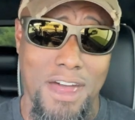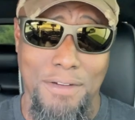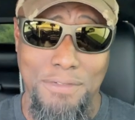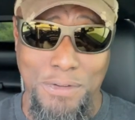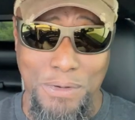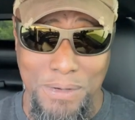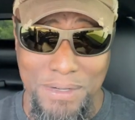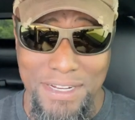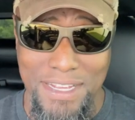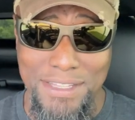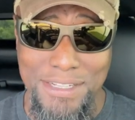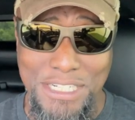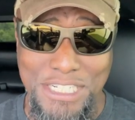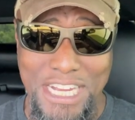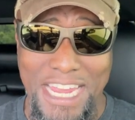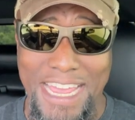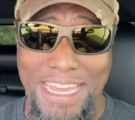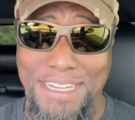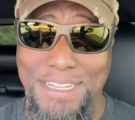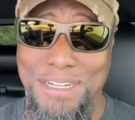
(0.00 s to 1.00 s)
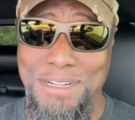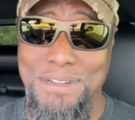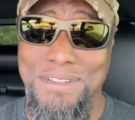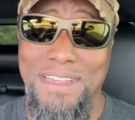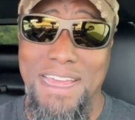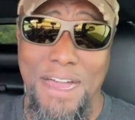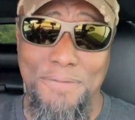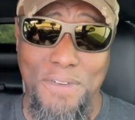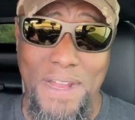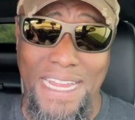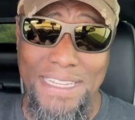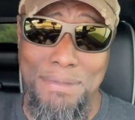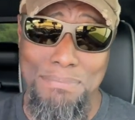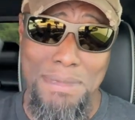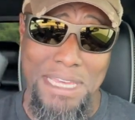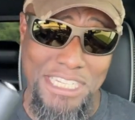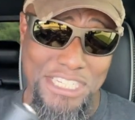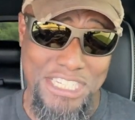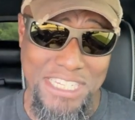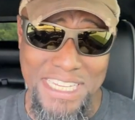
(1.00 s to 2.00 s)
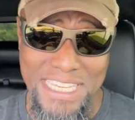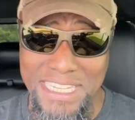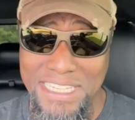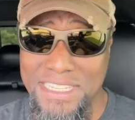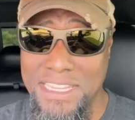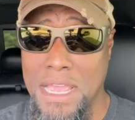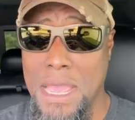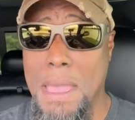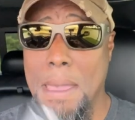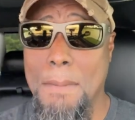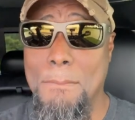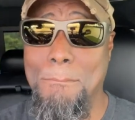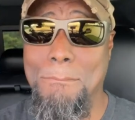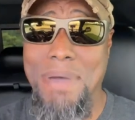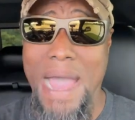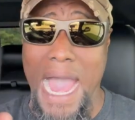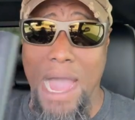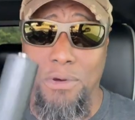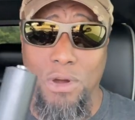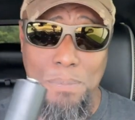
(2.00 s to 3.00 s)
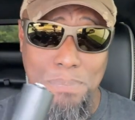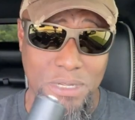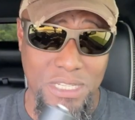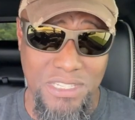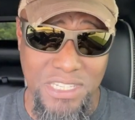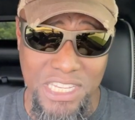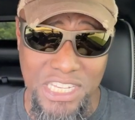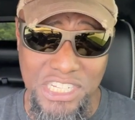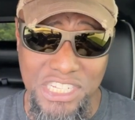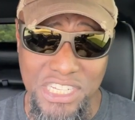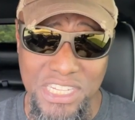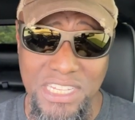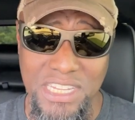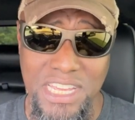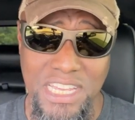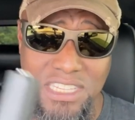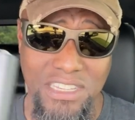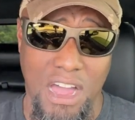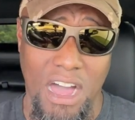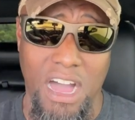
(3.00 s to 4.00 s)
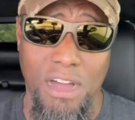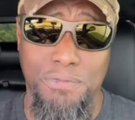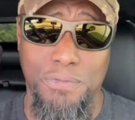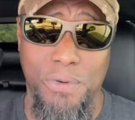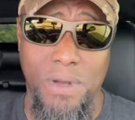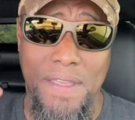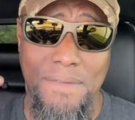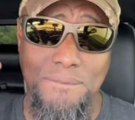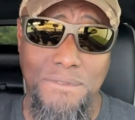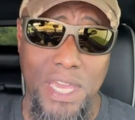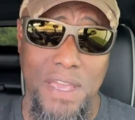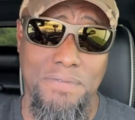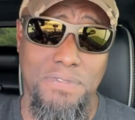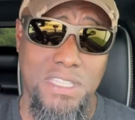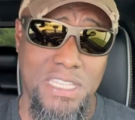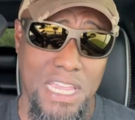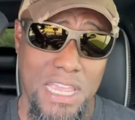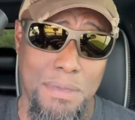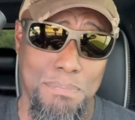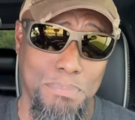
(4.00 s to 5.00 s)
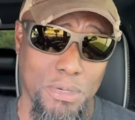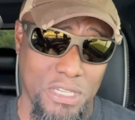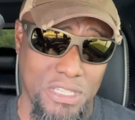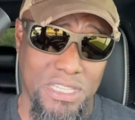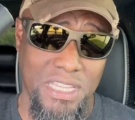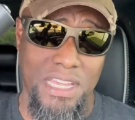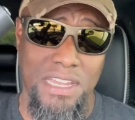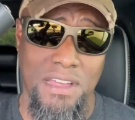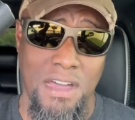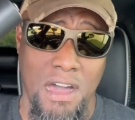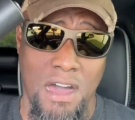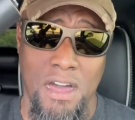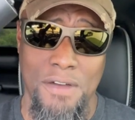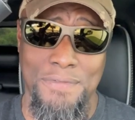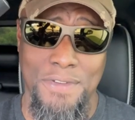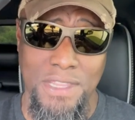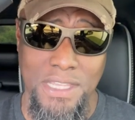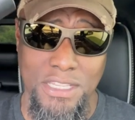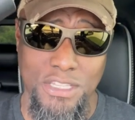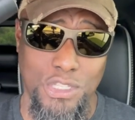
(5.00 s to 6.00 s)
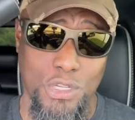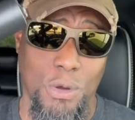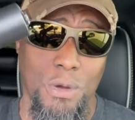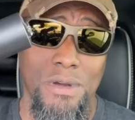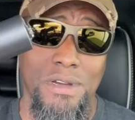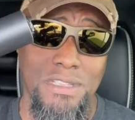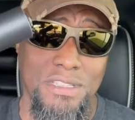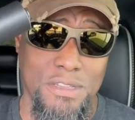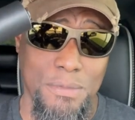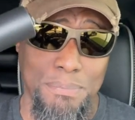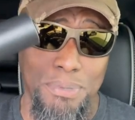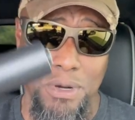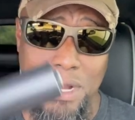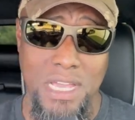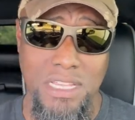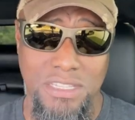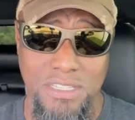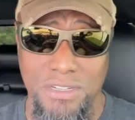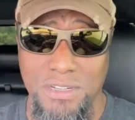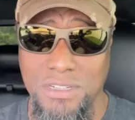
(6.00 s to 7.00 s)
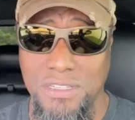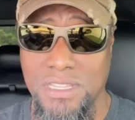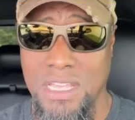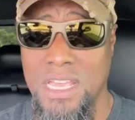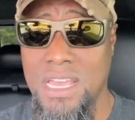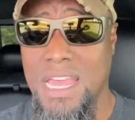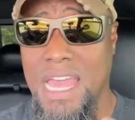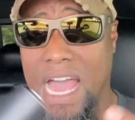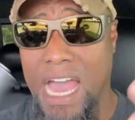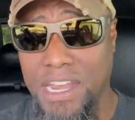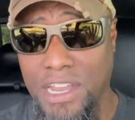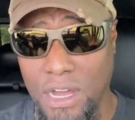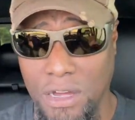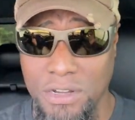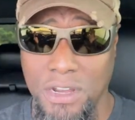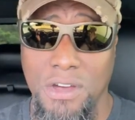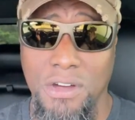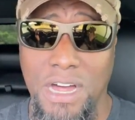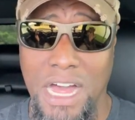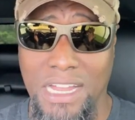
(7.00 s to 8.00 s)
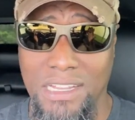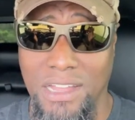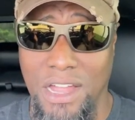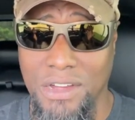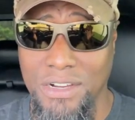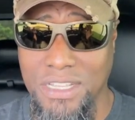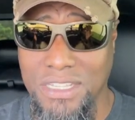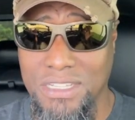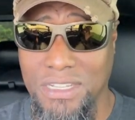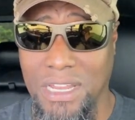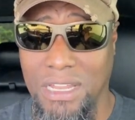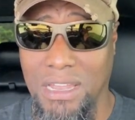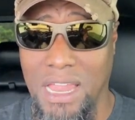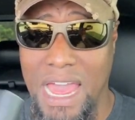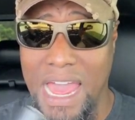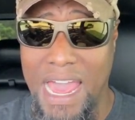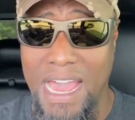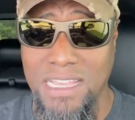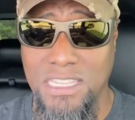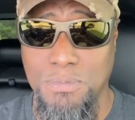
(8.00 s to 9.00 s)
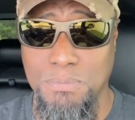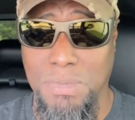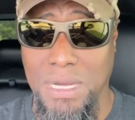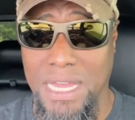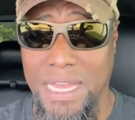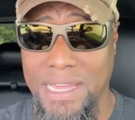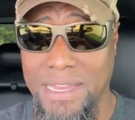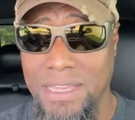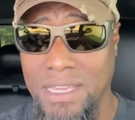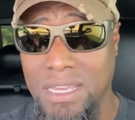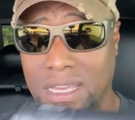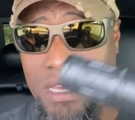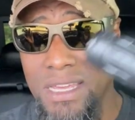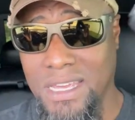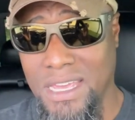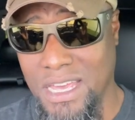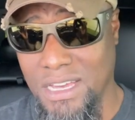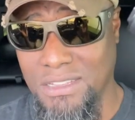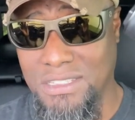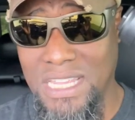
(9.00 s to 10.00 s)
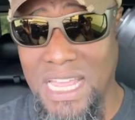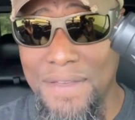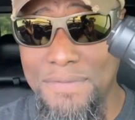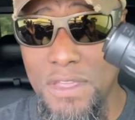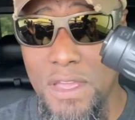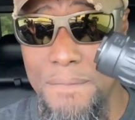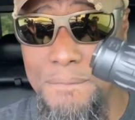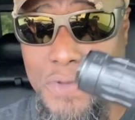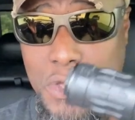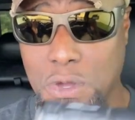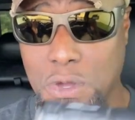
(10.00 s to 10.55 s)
to another channel, I forgot to mention this. Bauer Precision is offering 15% off of these Torrent suppressors. I don't know how long it's going to last, but it'll save you a few